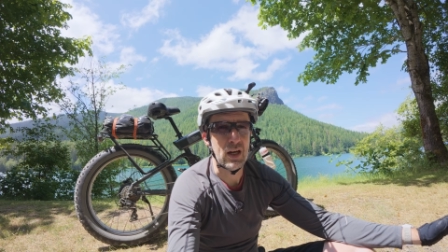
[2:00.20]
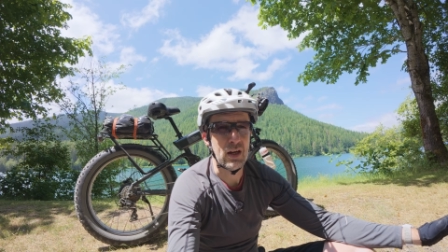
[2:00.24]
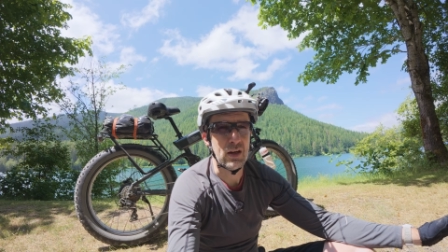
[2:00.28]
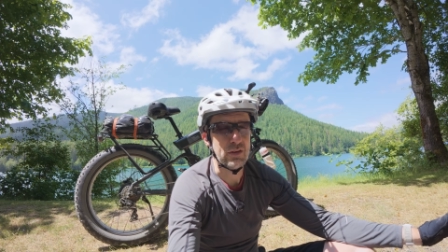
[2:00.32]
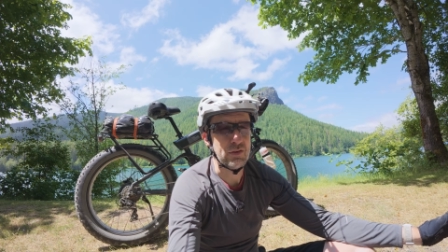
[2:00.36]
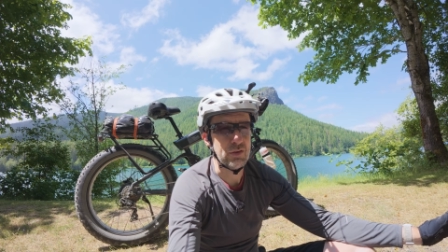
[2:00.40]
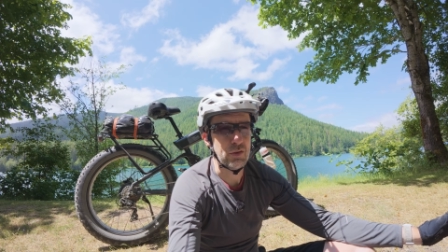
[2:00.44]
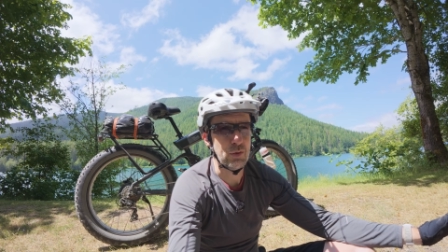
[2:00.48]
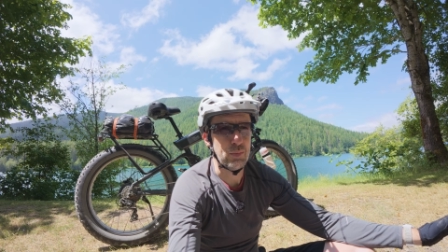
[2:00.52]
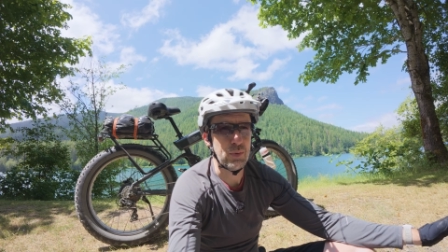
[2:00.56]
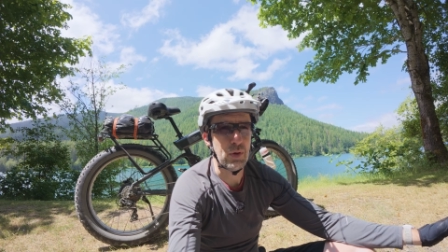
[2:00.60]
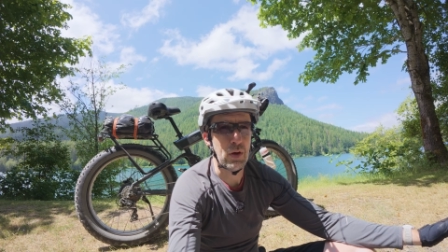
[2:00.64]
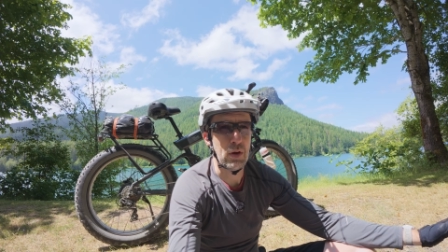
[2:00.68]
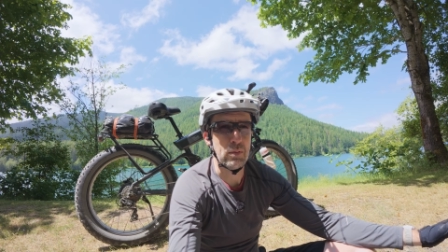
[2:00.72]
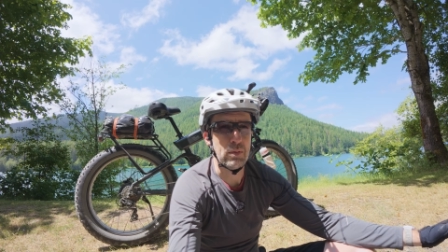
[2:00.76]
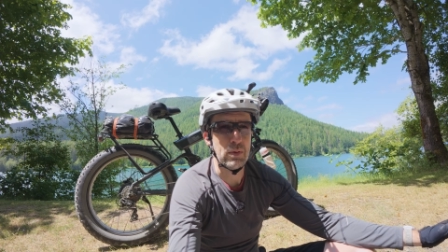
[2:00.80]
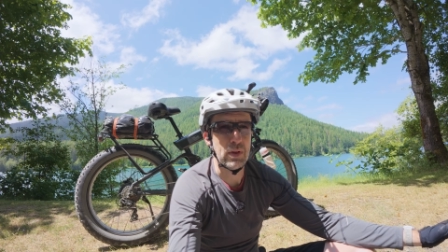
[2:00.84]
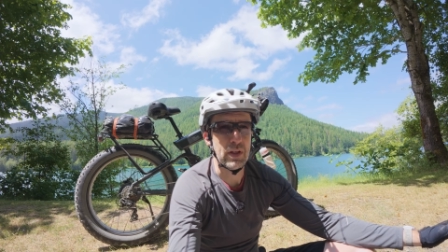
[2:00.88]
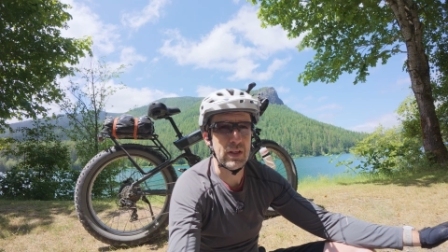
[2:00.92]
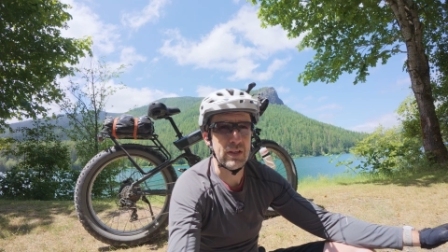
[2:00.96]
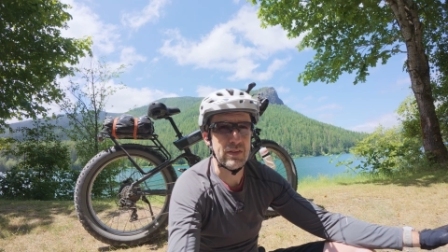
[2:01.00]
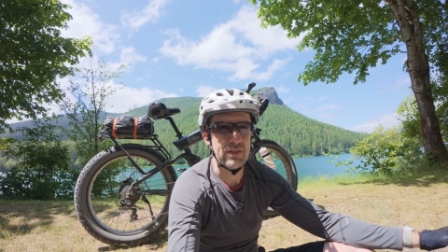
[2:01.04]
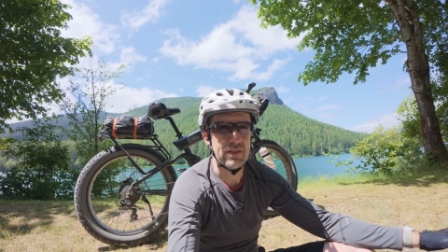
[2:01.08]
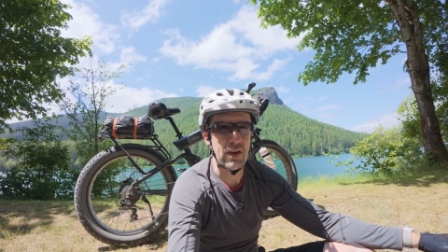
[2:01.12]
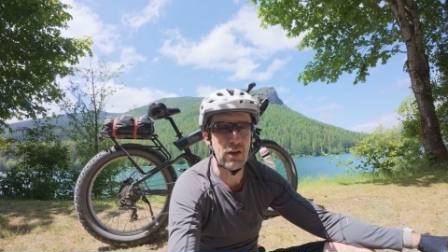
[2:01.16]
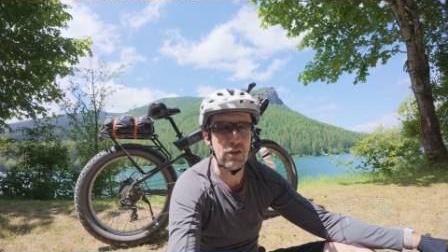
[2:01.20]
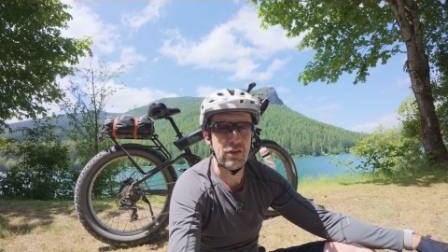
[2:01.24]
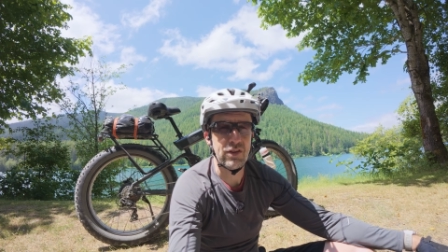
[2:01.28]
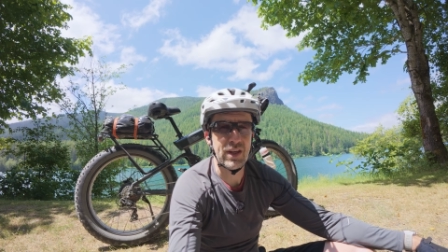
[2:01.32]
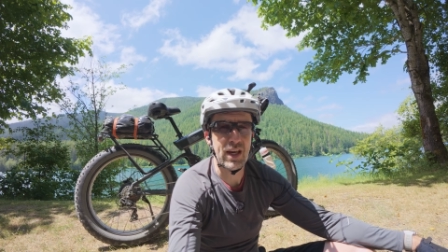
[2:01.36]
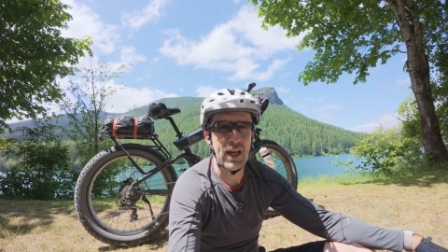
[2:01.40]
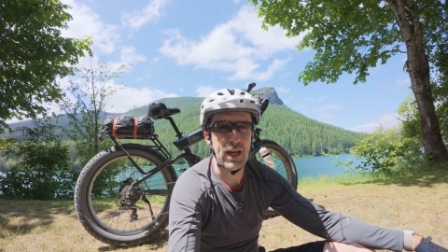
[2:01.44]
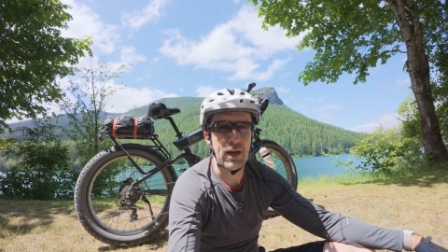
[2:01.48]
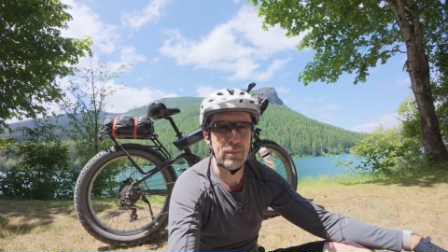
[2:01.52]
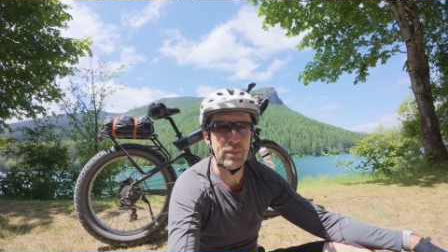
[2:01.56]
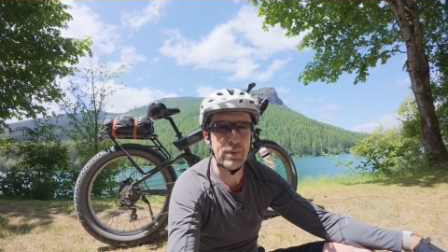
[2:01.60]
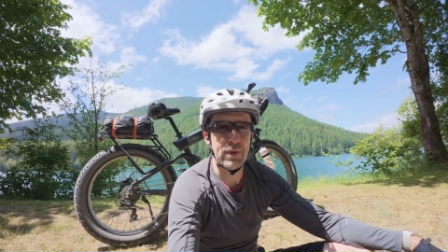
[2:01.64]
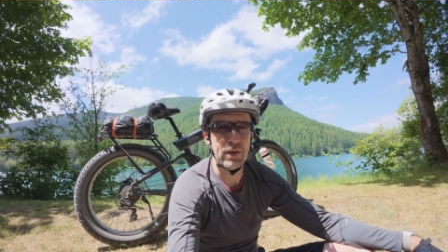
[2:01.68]
So probably stealth
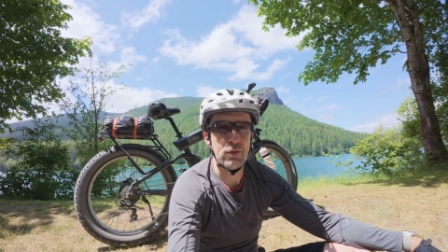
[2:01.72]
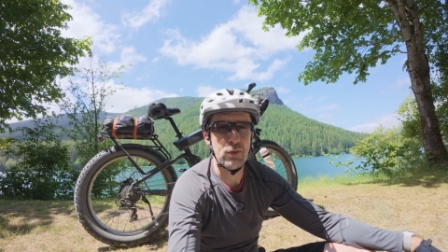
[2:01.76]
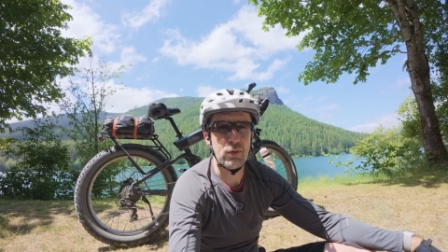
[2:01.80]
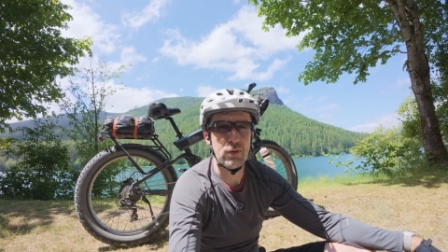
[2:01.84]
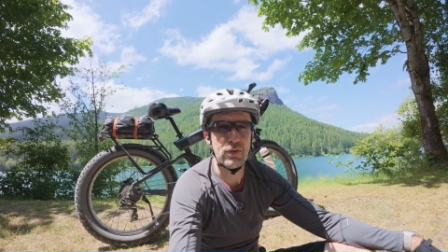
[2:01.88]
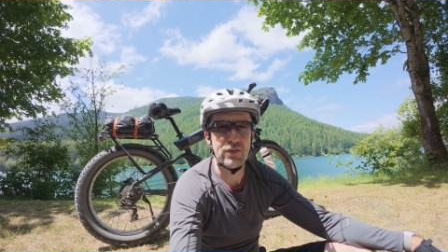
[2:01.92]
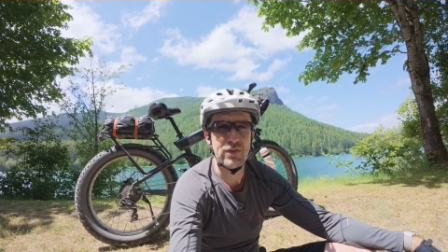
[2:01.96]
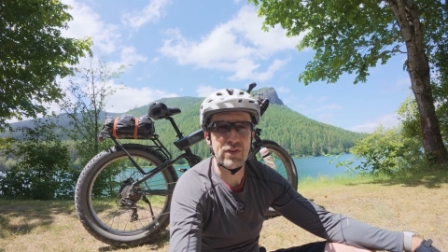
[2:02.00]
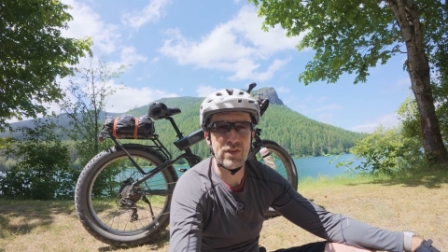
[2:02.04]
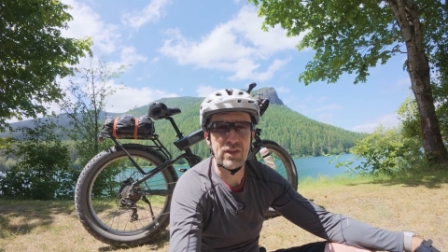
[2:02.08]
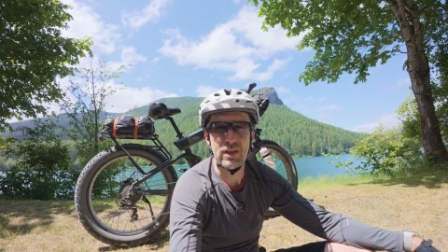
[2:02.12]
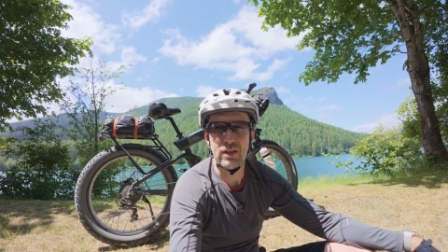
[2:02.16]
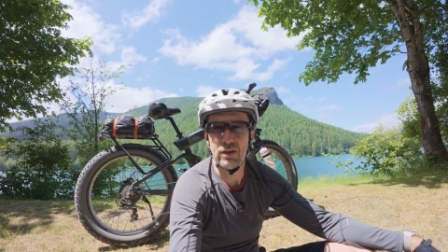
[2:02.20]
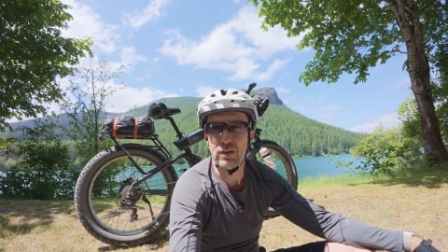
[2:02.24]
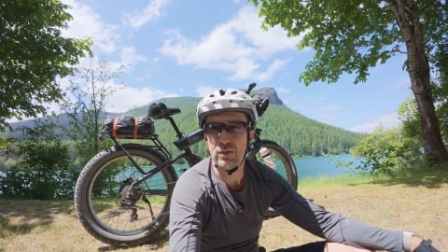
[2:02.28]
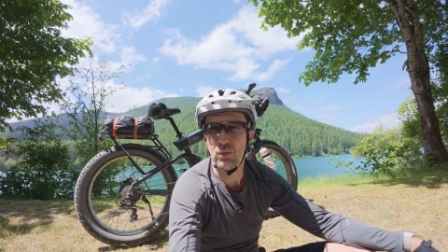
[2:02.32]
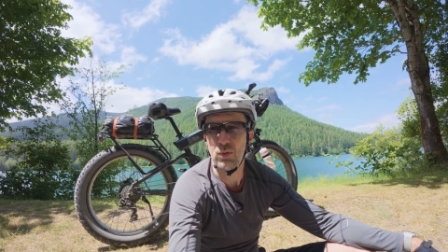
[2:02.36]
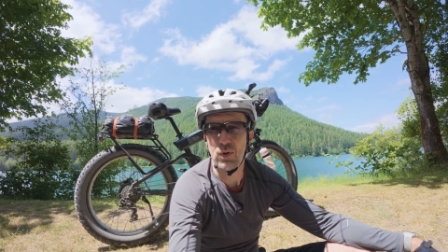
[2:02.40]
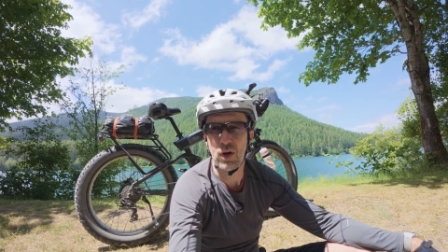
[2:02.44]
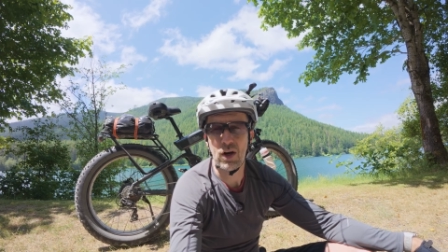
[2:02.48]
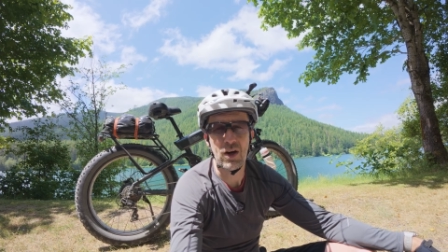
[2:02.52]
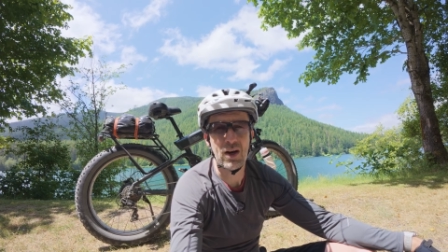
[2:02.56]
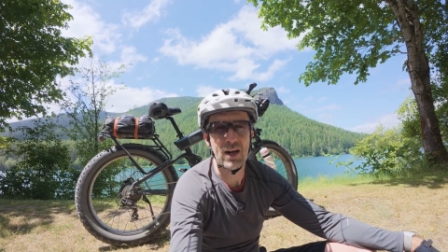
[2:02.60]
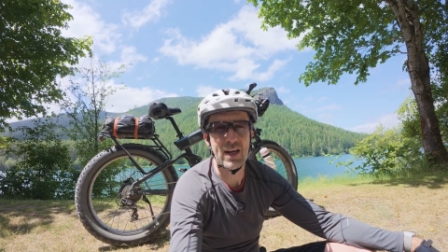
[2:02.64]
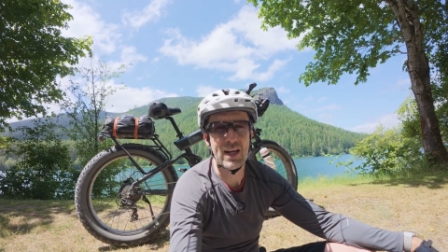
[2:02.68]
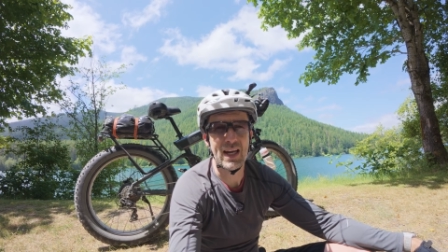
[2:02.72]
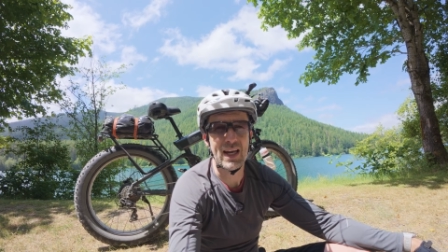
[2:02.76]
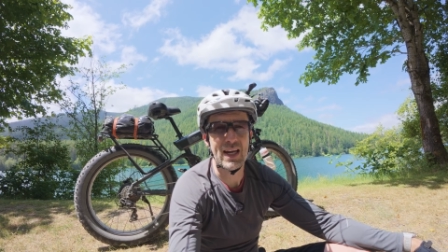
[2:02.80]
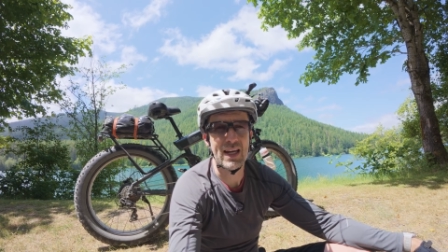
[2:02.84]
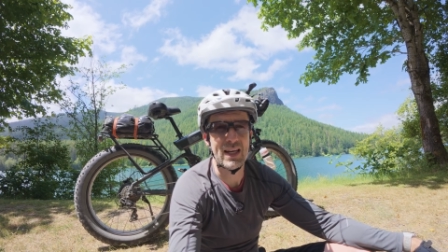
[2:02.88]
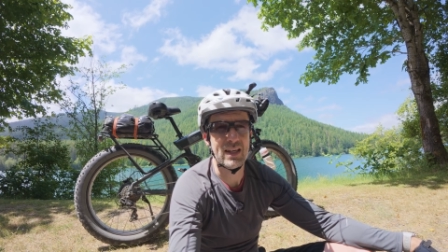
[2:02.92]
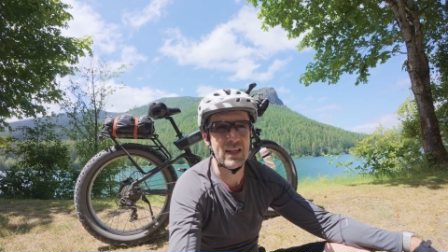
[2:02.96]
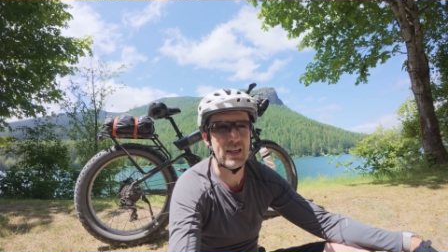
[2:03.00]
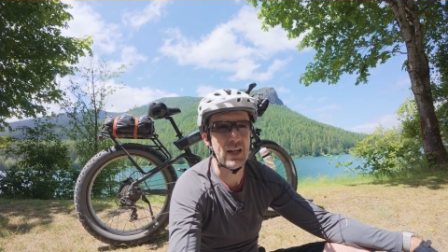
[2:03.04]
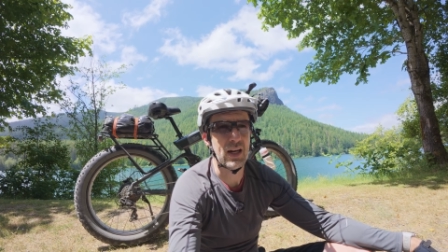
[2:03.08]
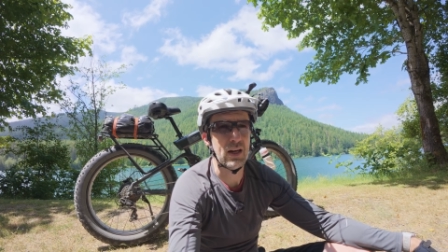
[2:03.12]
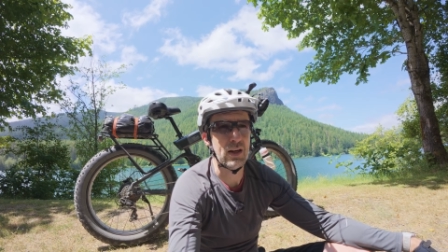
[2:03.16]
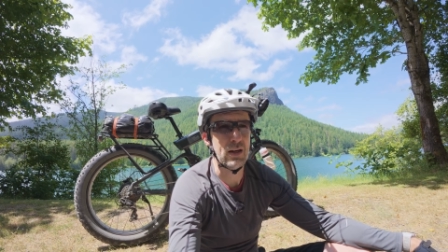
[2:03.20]
camping, we'll see where I
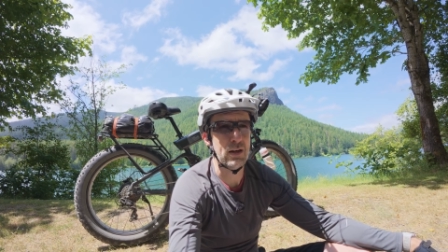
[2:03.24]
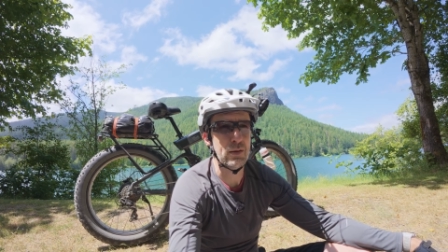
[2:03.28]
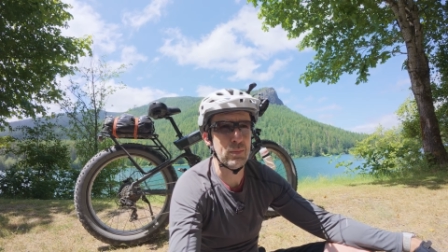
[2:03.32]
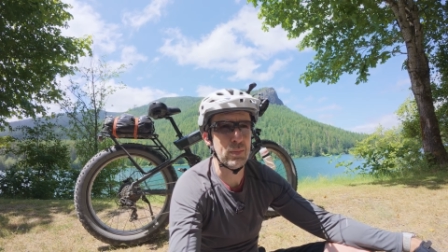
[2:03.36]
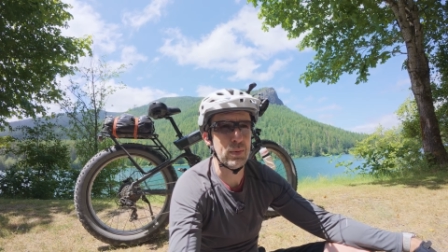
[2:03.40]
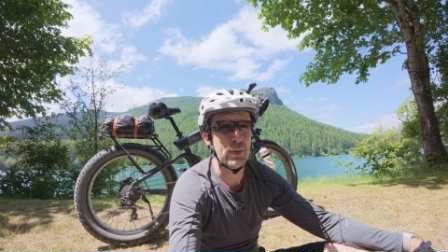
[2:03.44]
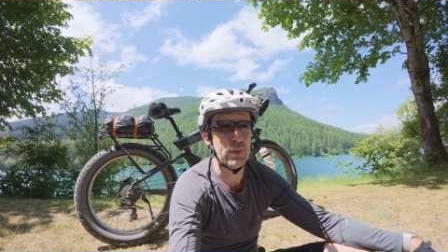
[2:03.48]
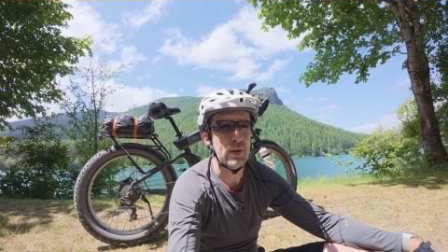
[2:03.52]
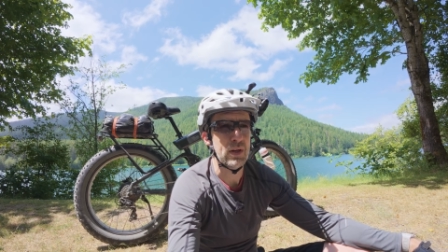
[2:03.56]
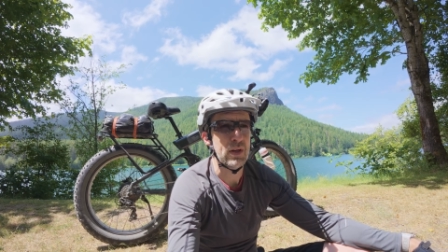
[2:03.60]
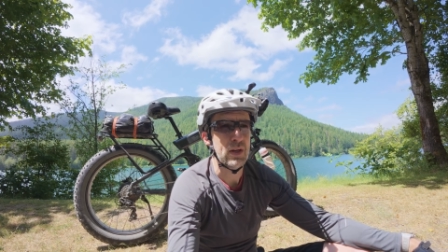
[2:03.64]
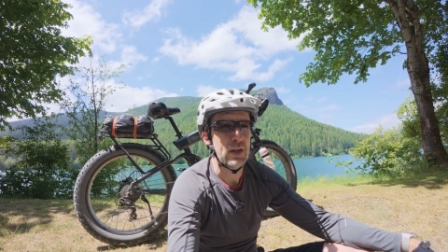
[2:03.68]
end up.